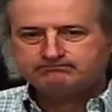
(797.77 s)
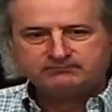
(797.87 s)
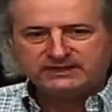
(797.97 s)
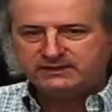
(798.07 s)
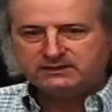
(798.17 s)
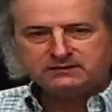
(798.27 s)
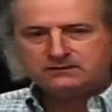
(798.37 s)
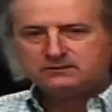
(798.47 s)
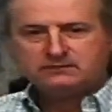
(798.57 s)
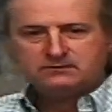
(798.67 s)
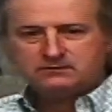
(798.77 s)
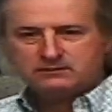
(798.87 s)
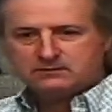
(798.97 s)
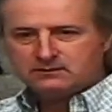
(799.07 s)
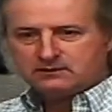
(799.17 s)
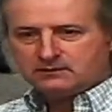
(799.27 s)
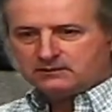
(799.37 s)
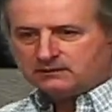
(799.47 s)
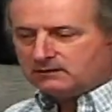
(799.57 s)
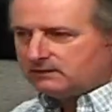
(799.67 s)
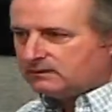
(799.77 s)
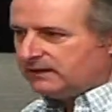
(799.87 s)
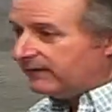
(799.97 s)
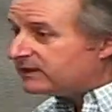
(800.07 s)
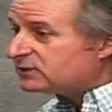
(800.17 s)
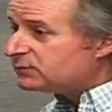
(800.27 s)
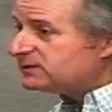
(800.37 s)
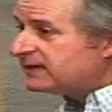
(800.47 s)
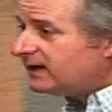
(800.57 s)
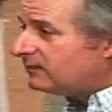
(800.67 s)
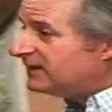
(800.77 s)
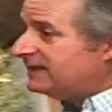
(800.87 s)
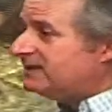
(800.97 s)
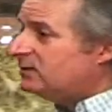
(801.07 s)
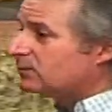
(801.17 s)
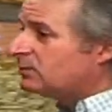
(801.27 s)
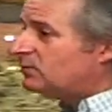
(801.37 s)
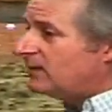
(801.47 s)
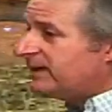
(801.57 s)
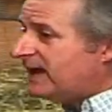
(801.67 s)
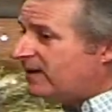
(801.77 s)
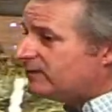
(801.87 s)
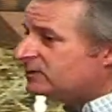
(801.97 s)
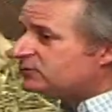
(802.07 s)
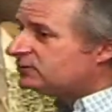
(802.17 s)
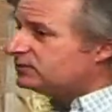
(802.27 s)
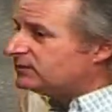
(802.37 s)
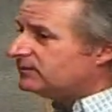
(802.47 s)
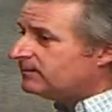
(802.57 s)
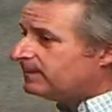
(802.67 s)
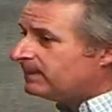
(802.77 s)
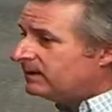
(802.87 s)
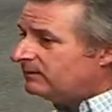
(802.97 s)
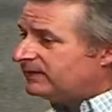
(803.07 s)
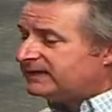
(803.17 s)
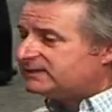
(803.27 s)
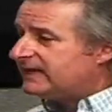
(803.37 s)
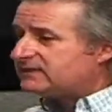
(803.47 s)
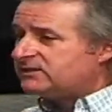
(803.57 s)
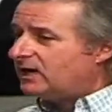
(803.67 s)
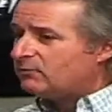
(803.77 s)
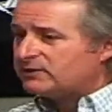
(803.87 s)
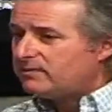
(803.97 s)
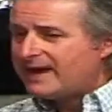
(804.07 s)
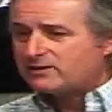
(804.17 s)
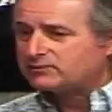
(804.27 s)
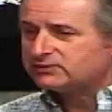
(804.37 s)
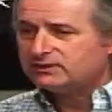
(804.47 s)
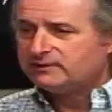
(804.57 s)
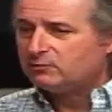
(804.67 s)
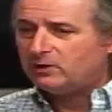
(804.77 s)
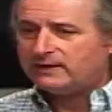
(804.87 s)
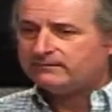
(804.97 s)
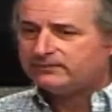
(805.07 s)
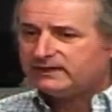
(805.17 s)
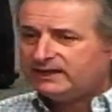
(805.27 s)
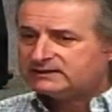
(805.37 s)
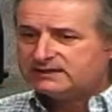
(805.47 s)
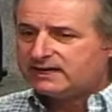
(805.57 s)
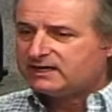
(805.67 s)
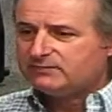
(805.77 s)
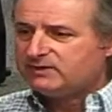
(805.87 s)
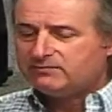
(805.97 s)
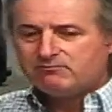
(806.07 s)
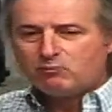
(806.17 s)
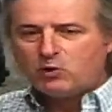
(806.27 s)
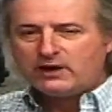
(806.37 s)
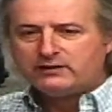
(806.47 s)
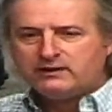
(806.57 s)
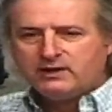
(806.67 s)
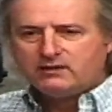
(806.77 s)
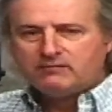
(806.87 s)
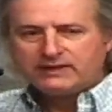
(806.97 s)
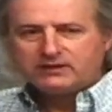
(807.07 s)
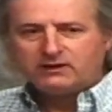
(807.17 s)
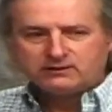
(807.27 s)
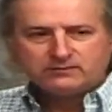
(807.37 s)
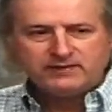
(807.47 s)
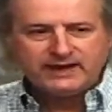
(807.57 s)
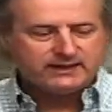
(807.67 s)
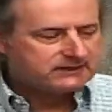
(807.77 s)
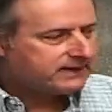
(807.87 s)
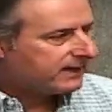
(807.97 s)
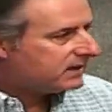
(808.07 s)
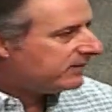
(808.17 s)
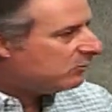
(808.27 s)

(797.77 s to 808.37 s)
They didn't. The evidence was there, but they didn't rule on behalf of the truth. Because that's not where the battle is going to be won. It's not going to be won by the heart of man. It's not going to be